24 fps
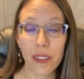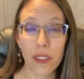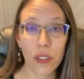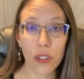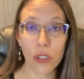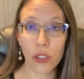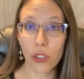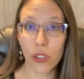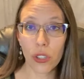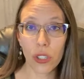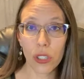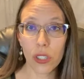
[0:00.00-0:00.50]

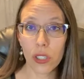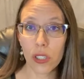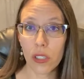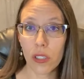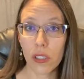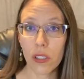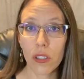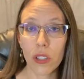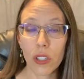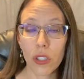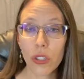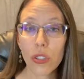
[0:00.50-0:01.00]
There's
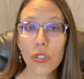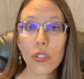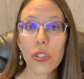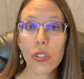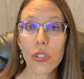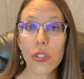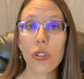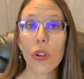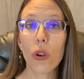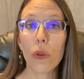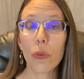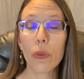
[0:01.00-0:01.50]

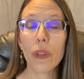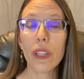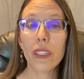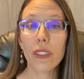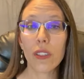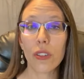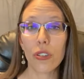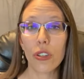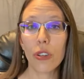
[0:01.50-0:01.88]
just no reason.